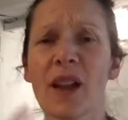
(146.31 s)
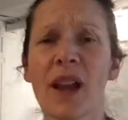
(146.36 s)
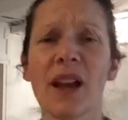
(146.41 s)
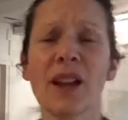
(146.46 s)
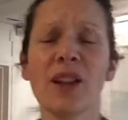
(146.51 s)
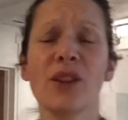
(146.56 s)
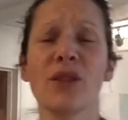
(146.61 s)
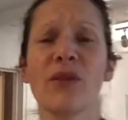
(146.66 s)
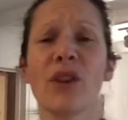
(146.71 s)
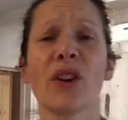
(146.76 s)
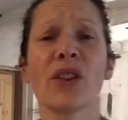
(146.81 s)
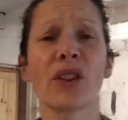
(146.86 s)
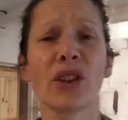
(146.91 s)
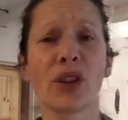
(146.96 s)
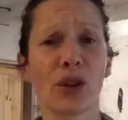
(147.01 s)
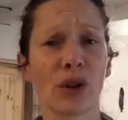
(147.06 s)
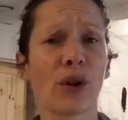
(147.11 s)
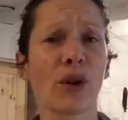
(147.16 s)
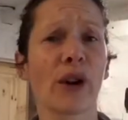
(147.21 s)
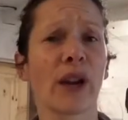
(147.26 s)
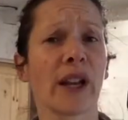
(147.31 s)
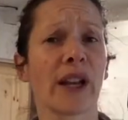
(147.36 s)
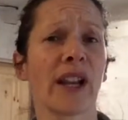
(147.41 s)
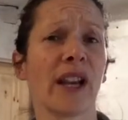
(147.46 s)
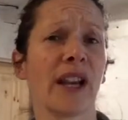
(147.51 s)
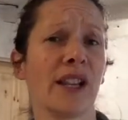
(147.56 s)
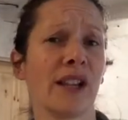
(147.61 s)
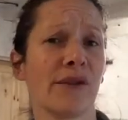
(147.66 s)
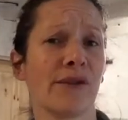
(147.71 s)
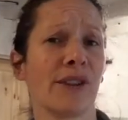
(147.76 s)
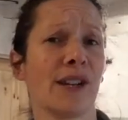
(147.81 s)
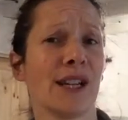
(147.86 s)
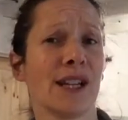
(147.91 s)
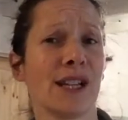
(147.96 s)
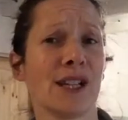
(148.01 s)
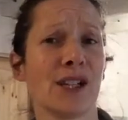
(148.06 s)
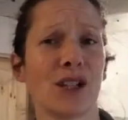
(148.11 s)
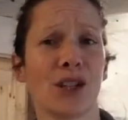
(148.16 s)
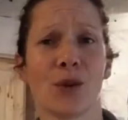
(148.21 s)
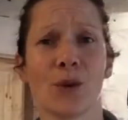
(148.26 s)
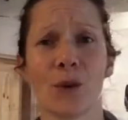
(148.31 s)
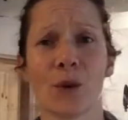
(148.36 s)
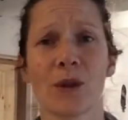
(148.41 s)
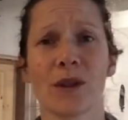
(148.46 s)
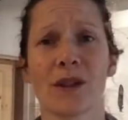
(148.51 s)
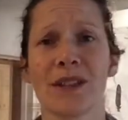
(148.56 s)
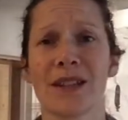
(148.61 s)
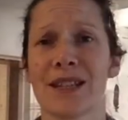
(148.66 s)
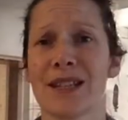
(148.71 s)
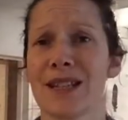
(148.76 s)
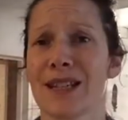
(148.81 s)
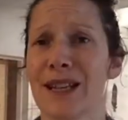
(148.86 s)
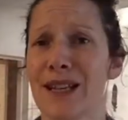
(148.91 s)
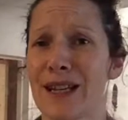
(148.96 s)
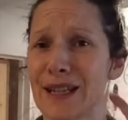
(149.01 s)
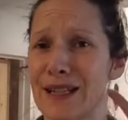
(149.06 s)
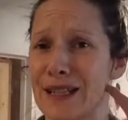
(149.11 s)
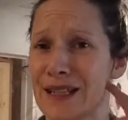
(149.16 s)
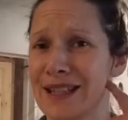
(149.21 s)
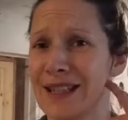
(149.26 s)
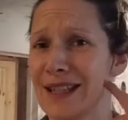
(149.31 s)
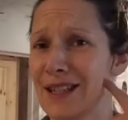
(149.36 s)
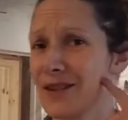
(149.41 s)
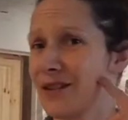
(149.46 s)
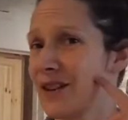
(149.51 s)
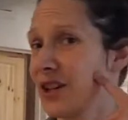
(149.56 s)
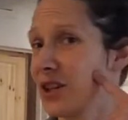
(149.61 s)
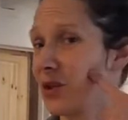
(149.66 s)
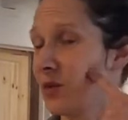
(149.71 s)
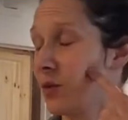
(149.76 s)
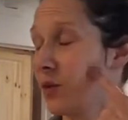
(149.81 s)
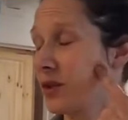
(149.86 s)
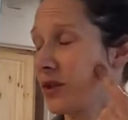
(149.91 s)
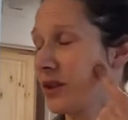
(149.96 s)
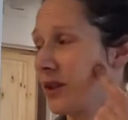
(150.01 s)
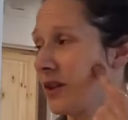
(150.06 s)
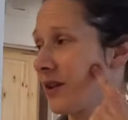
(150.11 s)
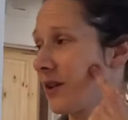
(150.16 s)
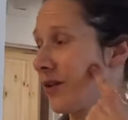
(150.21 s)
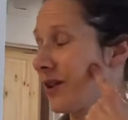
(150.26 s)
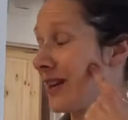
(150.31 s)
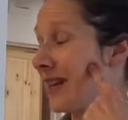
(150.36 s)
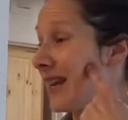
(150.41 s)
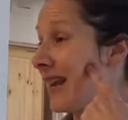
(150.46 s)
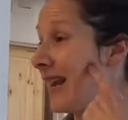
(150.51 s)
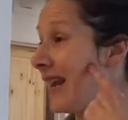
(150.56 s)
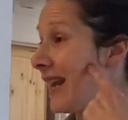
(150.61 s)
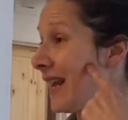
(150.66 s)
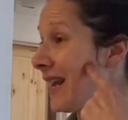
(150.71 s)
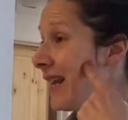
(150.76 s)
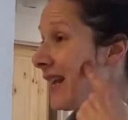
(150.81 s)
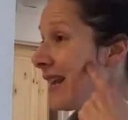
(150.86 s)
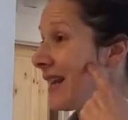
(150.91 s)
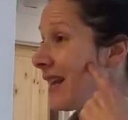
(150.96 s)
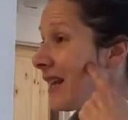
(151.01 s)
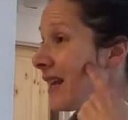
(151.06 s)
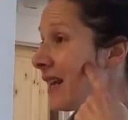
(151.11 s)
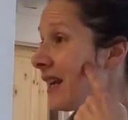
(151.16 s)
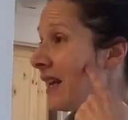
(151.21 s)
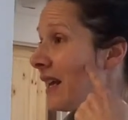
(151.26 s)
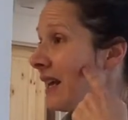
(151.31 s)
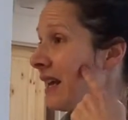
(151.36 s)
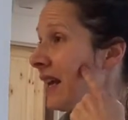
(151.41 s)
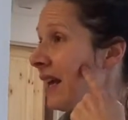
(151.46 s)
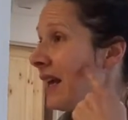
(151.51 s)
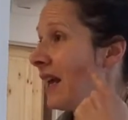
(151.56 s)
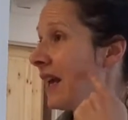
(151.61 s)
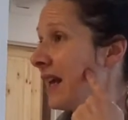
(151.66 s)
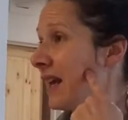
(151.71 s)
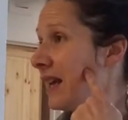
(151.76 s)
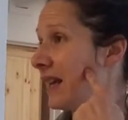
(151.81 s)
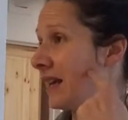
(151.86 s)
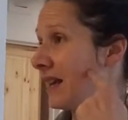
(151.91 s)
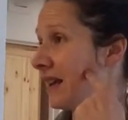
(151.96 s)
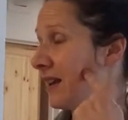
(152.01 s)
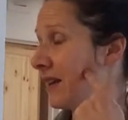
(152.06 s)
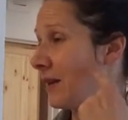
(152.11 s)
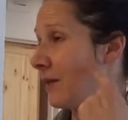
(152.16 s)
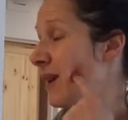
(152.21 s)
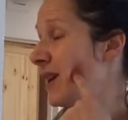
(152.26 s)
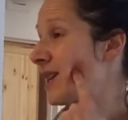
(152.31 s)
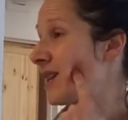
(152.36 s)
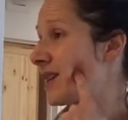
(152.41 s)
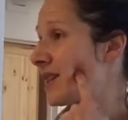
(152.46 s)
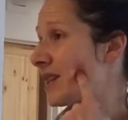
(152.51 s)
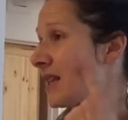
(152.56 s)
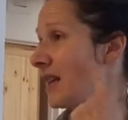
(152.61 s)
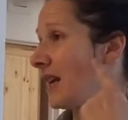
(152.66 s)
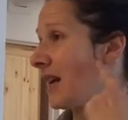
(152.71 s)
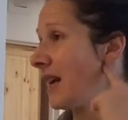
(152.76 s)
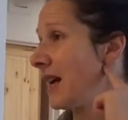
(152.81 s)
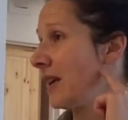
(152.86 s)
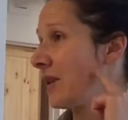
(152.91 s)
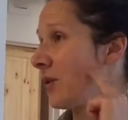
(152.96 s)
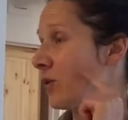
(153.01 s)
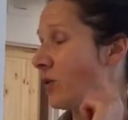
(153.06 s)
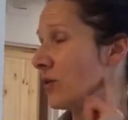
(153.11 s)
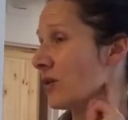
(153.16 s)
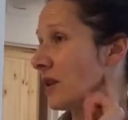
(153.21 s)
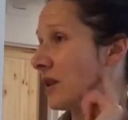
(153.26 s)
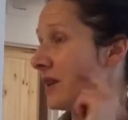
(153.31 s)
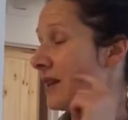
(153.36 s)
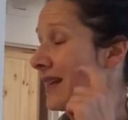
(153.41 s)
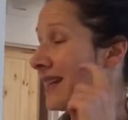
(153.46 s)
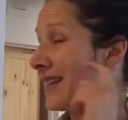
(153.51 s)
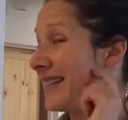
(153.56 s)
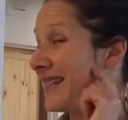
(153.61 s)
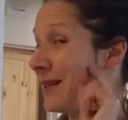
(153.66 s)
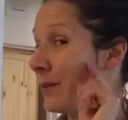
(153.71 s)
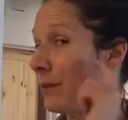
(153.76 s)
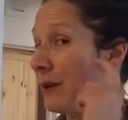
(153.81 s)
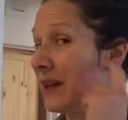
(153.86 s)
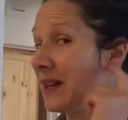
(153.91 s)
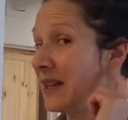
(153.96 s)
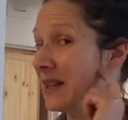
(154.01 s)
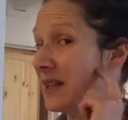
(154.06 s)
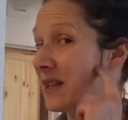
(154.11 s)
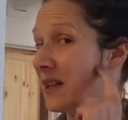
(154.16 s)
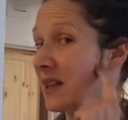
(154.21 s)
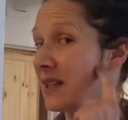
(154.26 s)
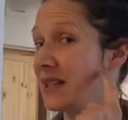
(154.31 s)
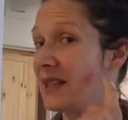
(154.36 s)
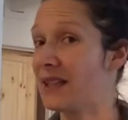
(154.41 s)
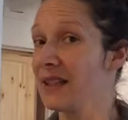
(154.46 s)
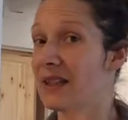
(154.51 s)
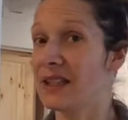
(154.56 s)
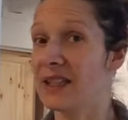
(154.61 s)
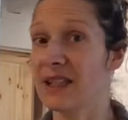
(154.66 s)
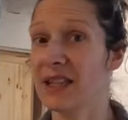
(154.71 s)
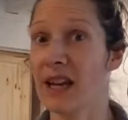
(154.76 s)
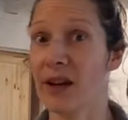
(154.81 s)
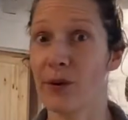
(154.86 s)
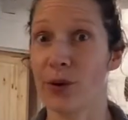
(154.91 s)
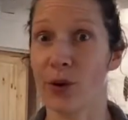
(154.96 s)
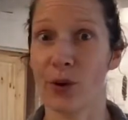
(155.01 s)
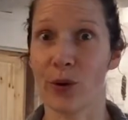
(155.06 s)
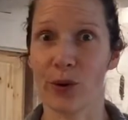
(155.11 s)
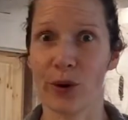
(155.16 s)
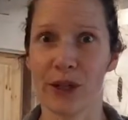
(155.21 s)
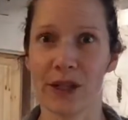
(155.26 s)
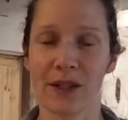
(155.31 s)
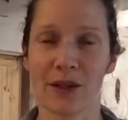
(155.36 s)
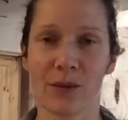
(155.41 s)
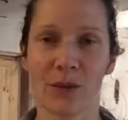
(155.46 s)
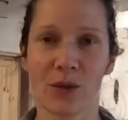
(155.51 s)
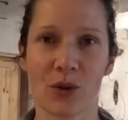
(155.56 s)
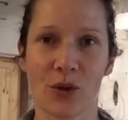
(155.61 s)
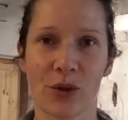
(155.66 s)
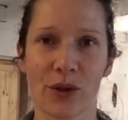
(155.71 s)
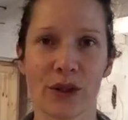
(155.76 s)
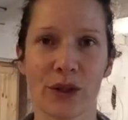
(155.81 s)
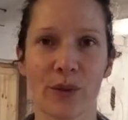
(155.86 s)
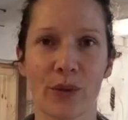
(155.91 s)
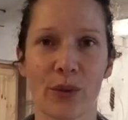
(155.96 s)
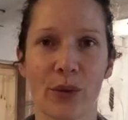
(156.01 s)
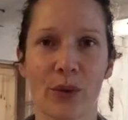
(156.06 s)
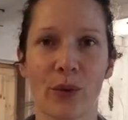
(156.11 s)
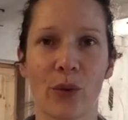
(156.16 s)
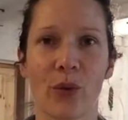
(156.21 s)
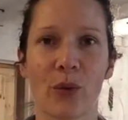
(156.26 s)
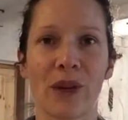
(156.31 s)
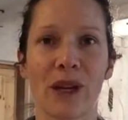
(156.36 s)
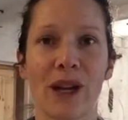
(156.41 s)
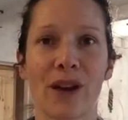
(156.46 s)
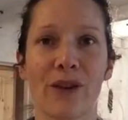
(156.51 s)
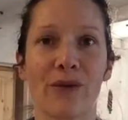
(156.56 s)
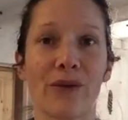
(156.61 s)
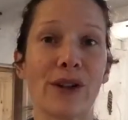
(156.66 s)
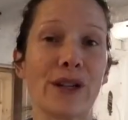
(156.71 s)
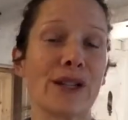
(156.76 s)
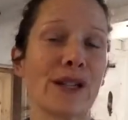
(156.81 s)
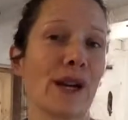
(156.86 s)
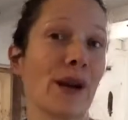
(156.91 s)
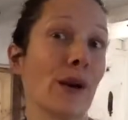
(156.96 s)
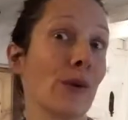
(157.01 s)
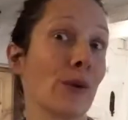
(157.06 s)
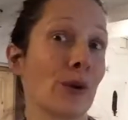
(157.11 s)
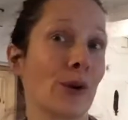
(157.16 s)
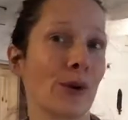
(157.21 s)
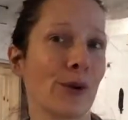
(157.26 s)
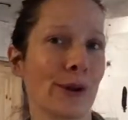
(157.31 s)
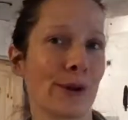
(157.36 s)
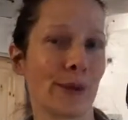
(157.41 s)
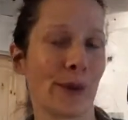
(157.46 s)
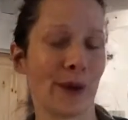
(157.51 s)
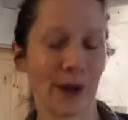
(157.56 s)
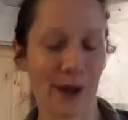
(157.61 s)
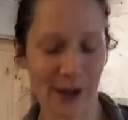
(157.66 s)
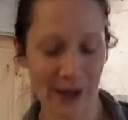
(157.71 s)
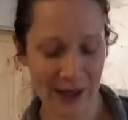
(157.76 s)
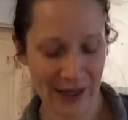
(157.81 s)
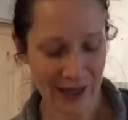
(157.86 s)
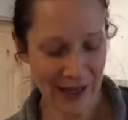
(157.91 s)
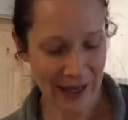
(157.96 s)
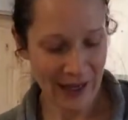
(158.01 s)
and you find that you're not getting any release, you also need to take into consideration what's going on in here, in the masseter, and also deeper inside in the pterygoid, and I'm sure at some point we'll be covering pterygoid work.